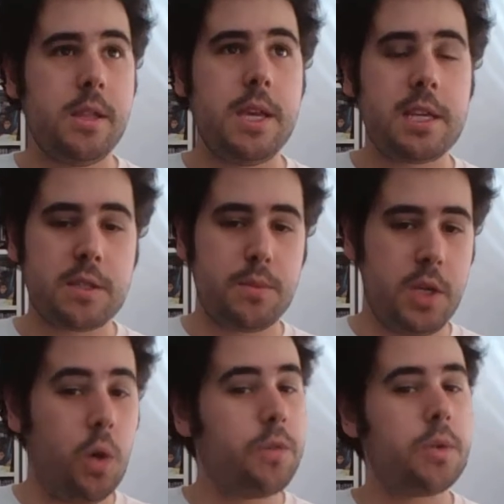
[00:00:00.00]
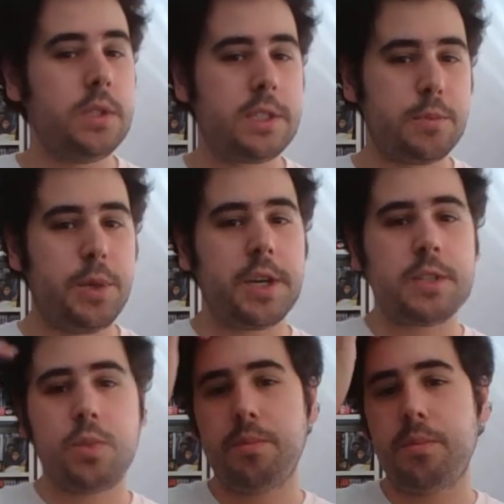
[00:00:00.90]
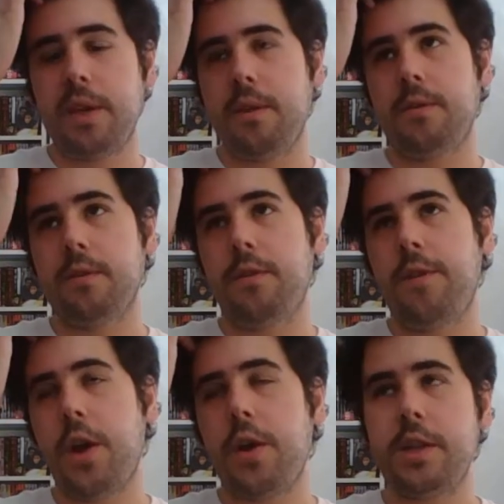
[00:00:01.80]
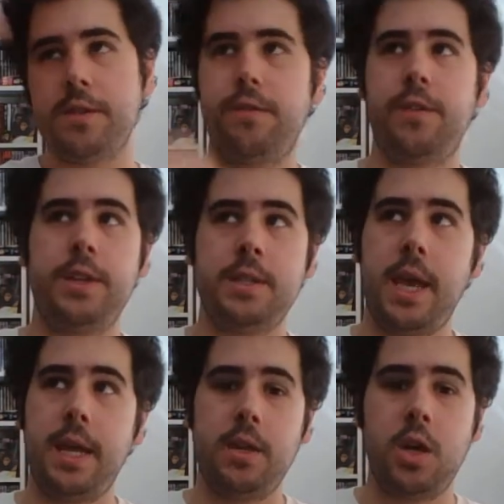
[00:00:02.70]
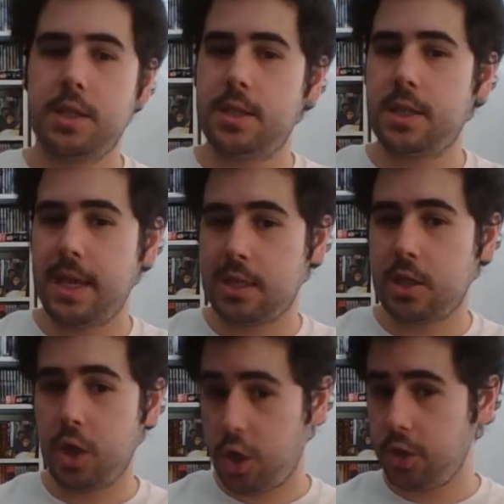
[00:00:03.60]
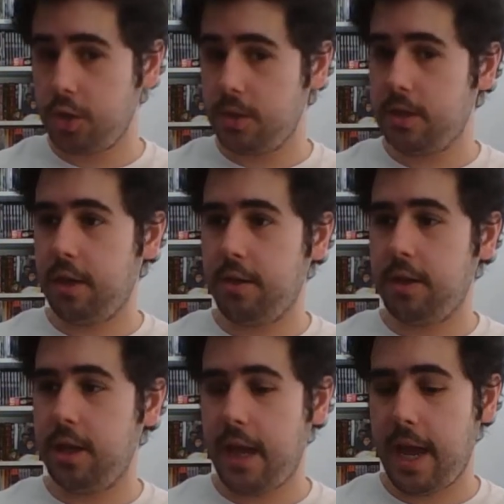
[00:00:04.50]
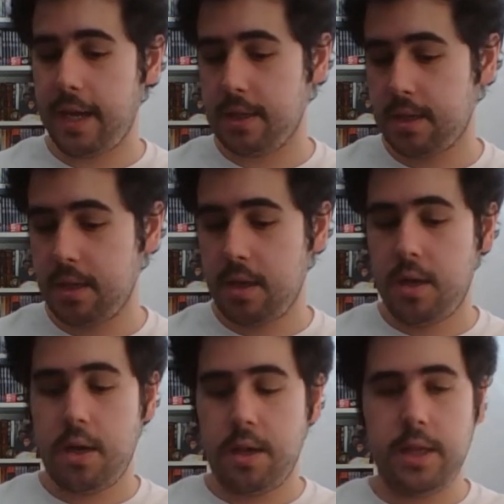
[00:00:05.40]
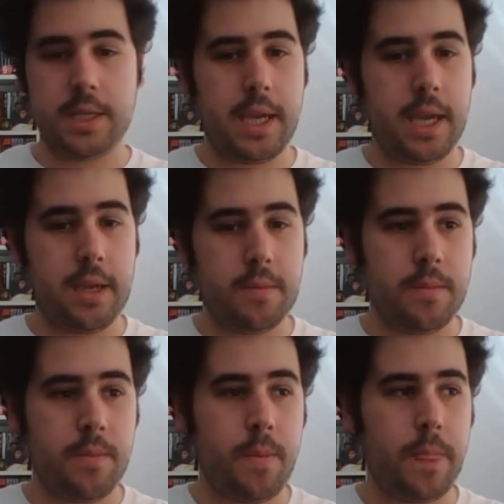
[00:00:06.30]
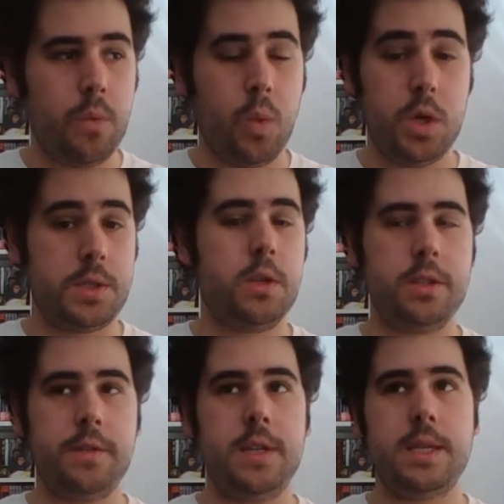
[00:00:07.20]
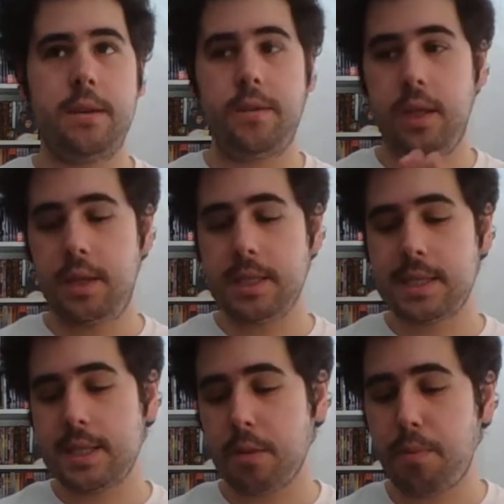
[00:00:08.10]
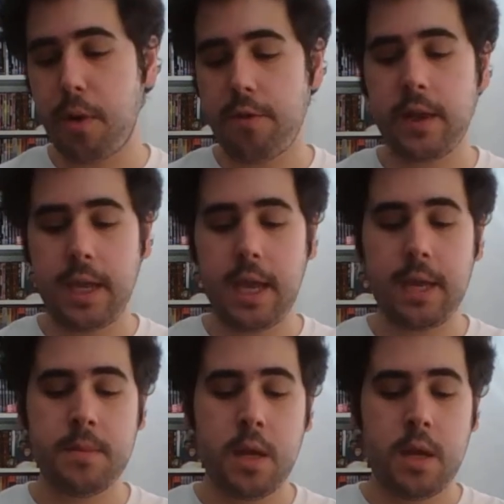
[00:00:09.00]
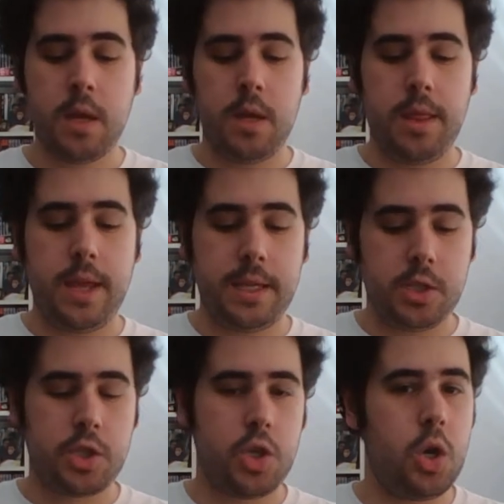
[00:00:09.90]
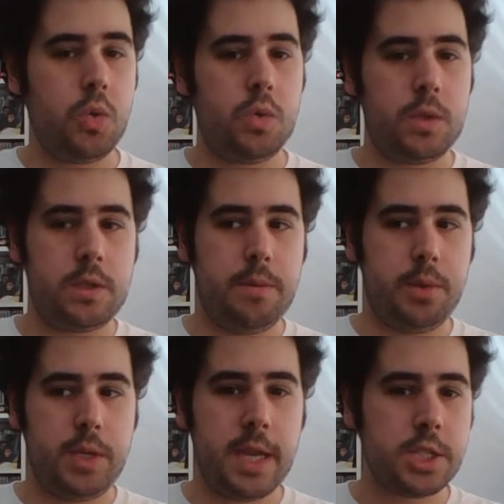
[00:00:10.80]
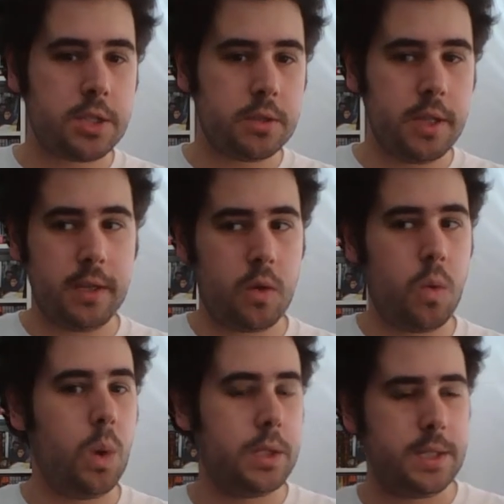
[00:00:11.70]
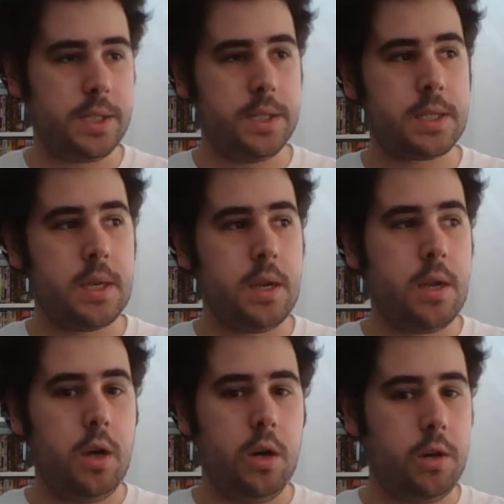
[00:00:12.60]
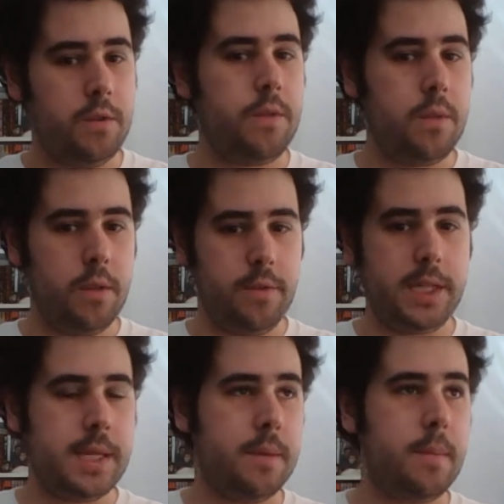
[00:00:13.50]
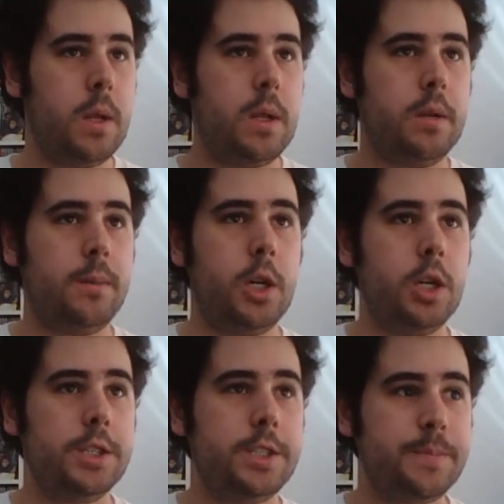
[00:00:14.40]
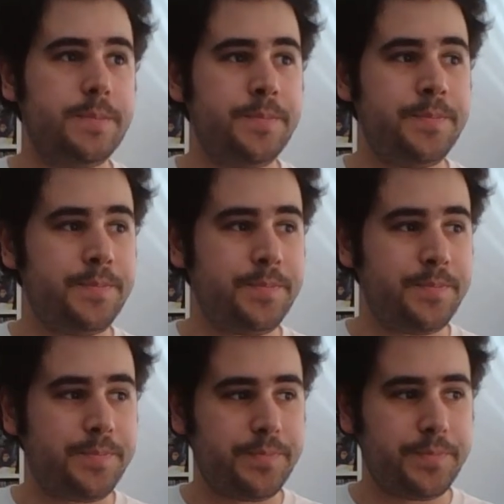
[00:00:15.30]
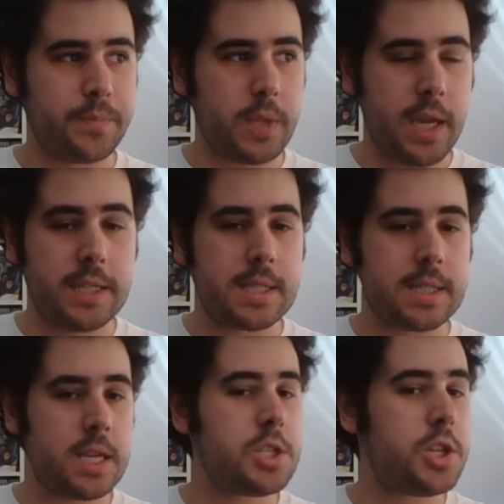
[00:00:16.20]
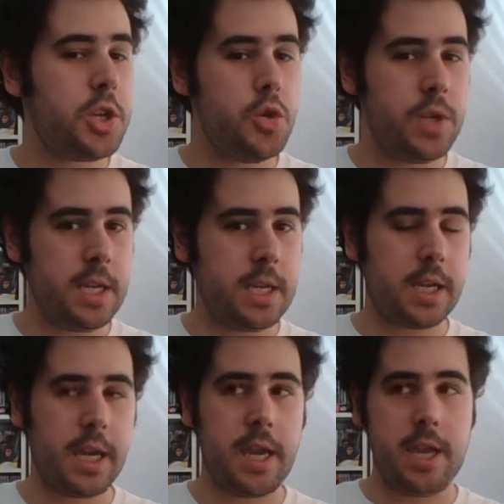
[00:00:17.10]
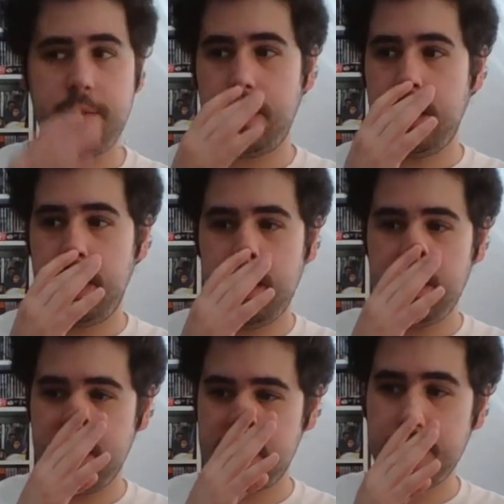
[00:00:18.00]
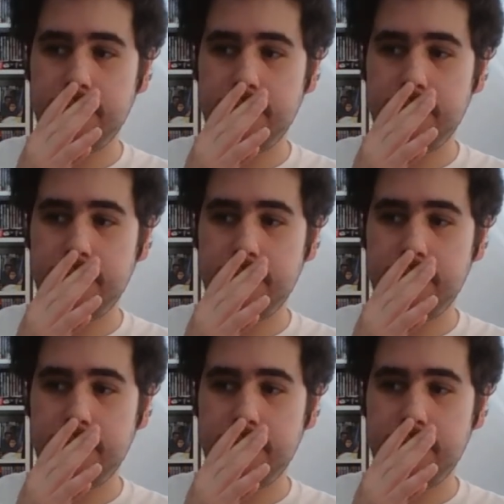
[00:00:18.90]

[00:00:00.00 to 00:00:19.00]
the ex- the overall experience would have been very different and not as good, I think, as this game was on the Vita. I think this is the perfect game that shows the potential and the qualities of the Vita because mm, it's such a unique game and